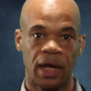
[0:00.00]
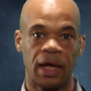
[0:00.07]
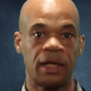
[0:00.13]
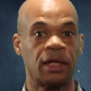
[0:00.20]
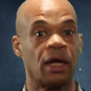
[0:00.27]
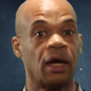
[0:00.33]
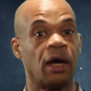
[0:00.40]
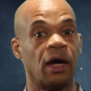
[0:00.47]

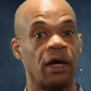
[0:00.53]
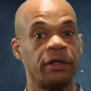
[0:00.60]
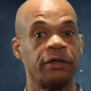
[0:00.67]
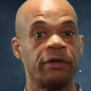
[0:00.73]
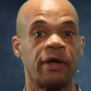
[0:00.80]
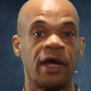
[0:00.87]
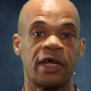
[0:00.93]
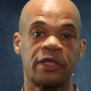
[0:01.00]
And
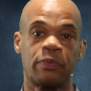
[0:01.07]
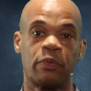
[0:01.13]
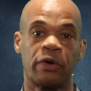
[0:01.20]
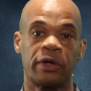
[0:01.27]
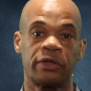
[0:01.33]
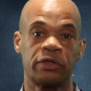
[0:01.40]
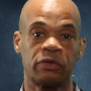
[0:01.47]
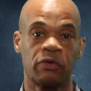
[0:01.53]
under
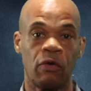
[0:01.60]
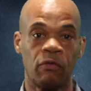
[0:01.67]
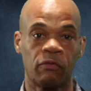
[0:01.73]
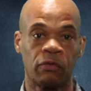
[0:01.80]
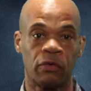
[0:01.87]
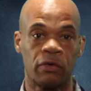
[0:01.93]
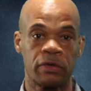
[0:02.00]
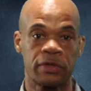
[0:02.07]
export control
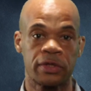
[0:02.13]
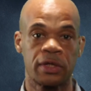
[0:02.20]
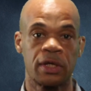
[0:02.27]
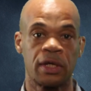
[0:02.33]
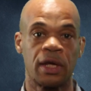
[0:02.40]
rules,